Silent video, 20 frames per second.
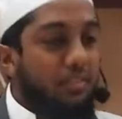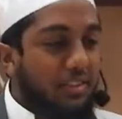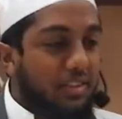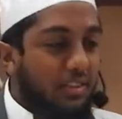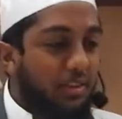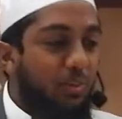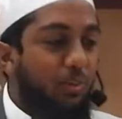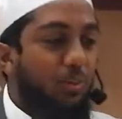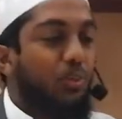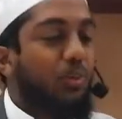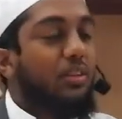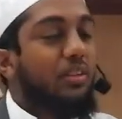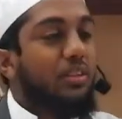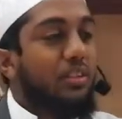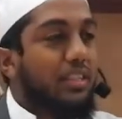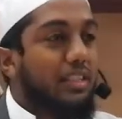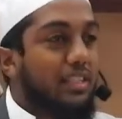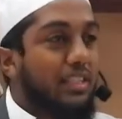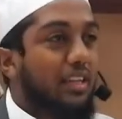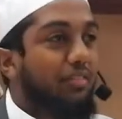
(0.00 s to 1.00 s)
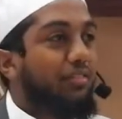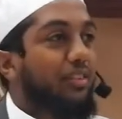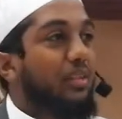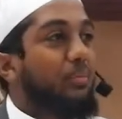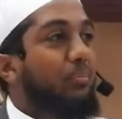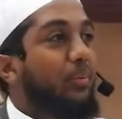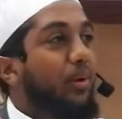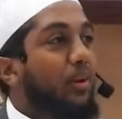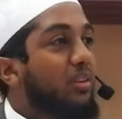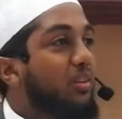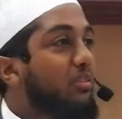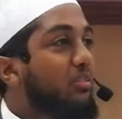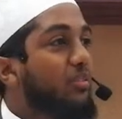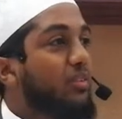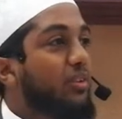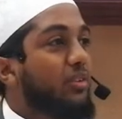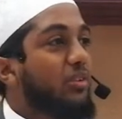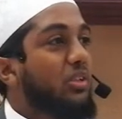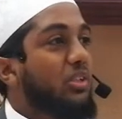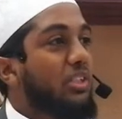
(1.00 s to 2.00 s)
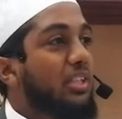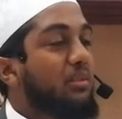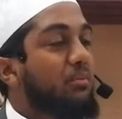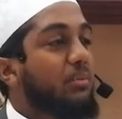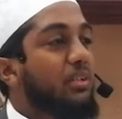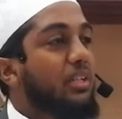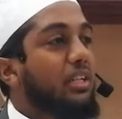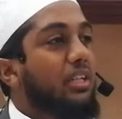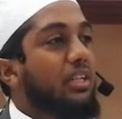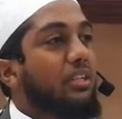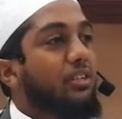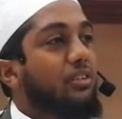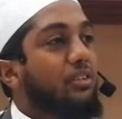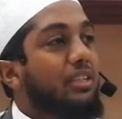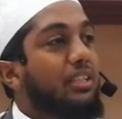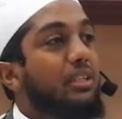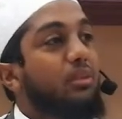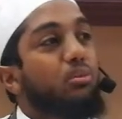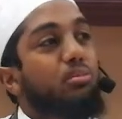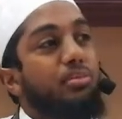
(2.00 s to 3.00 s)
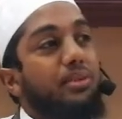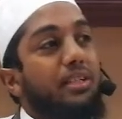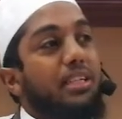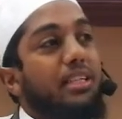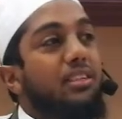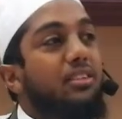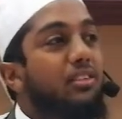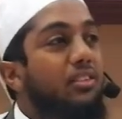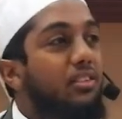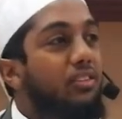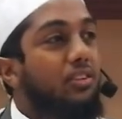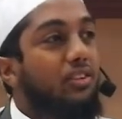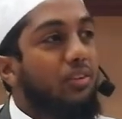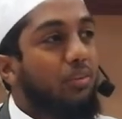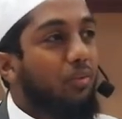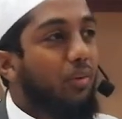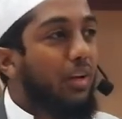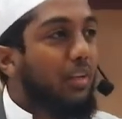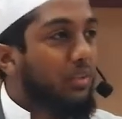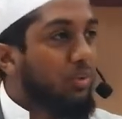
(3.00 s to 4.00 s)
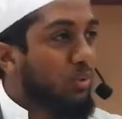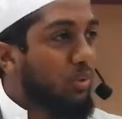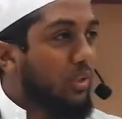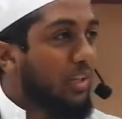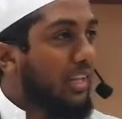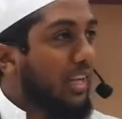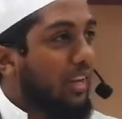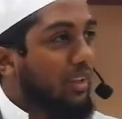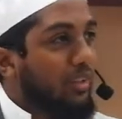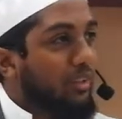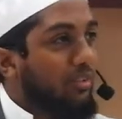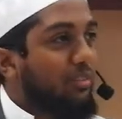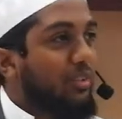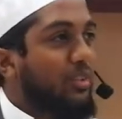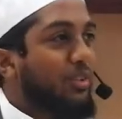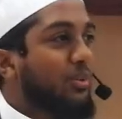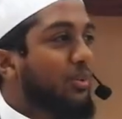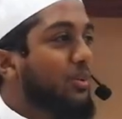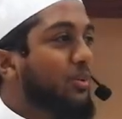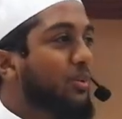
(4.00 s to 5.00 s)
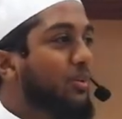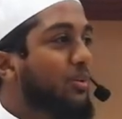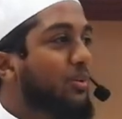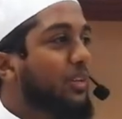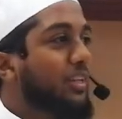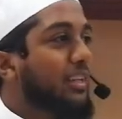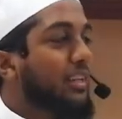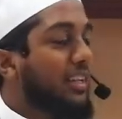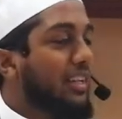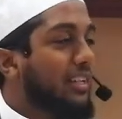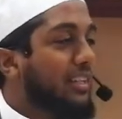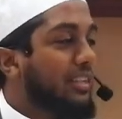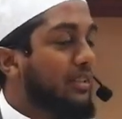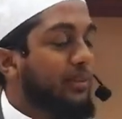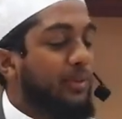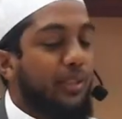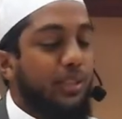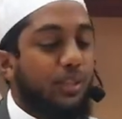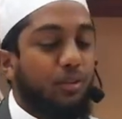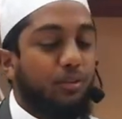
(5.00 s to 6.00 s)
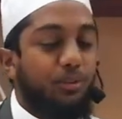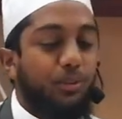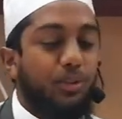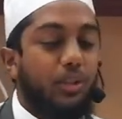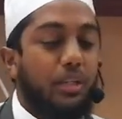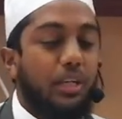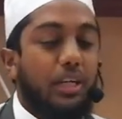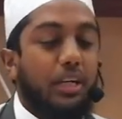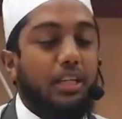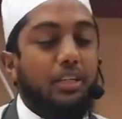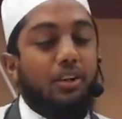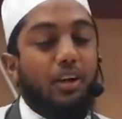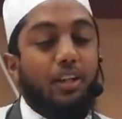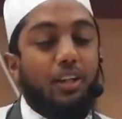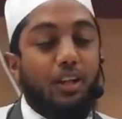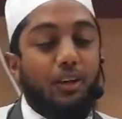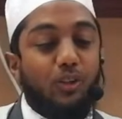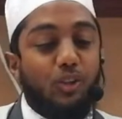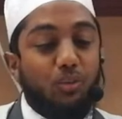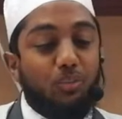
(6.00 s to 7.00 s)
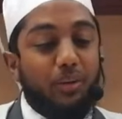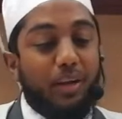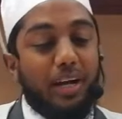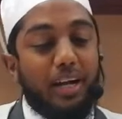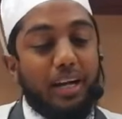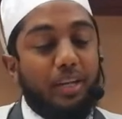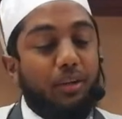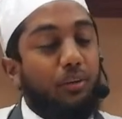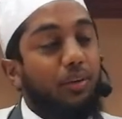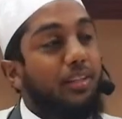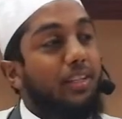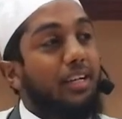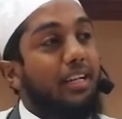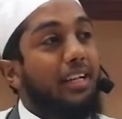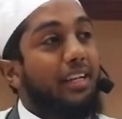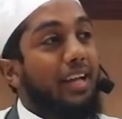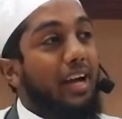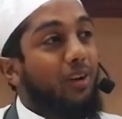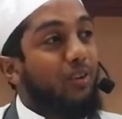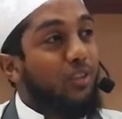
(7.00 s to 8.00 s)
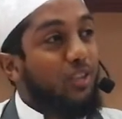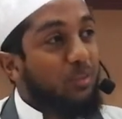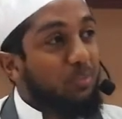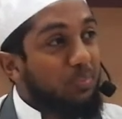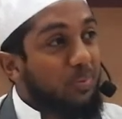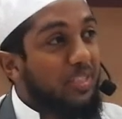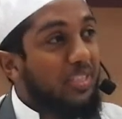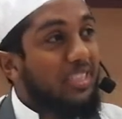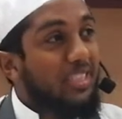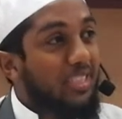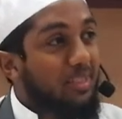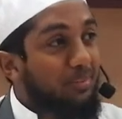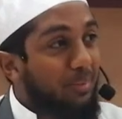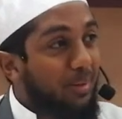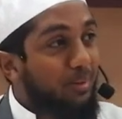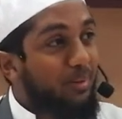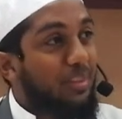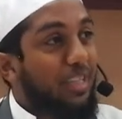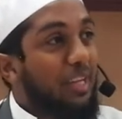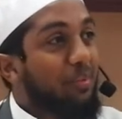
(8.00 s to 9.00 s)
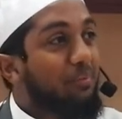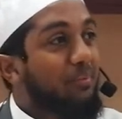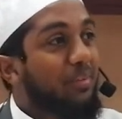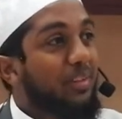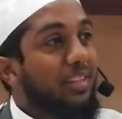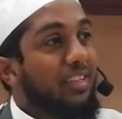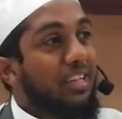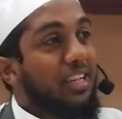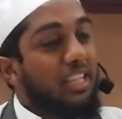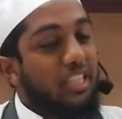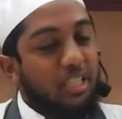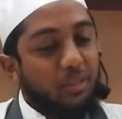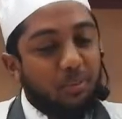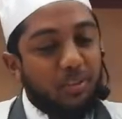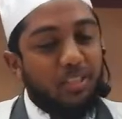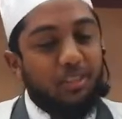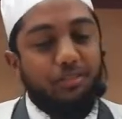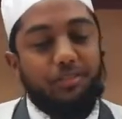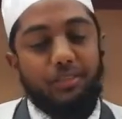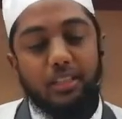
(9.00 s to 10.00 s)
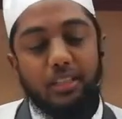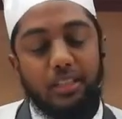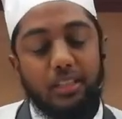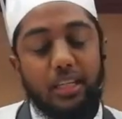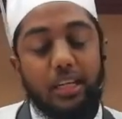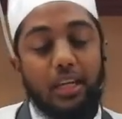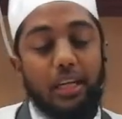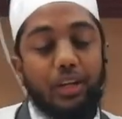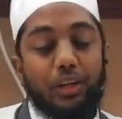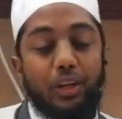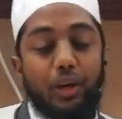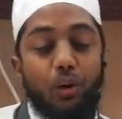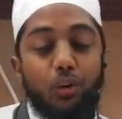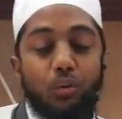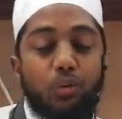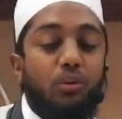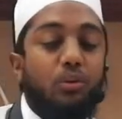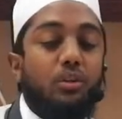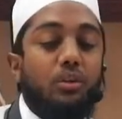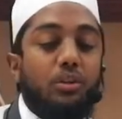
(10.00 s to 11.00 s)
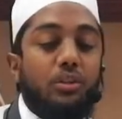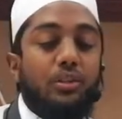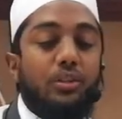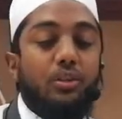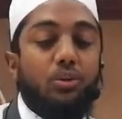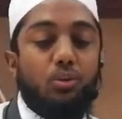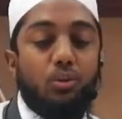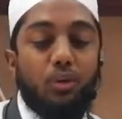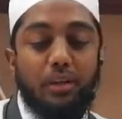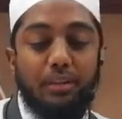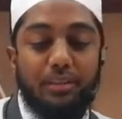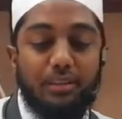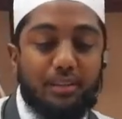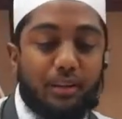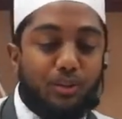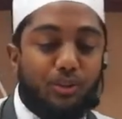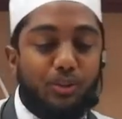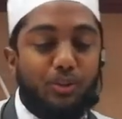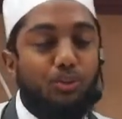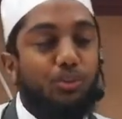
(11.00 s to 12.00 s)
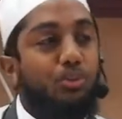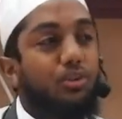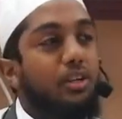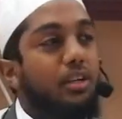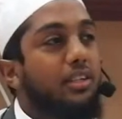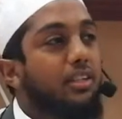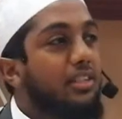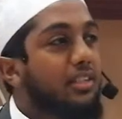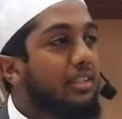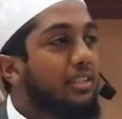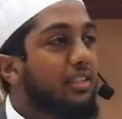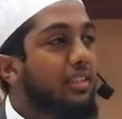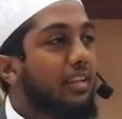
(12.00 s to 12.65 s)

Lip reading: thorns and stuff in the path of Rasulullah so that he would be injured whilst walking out of his door, and so on and so forth. So Allah subhanahu wa ta'ala now speaks about them specifically. No surahs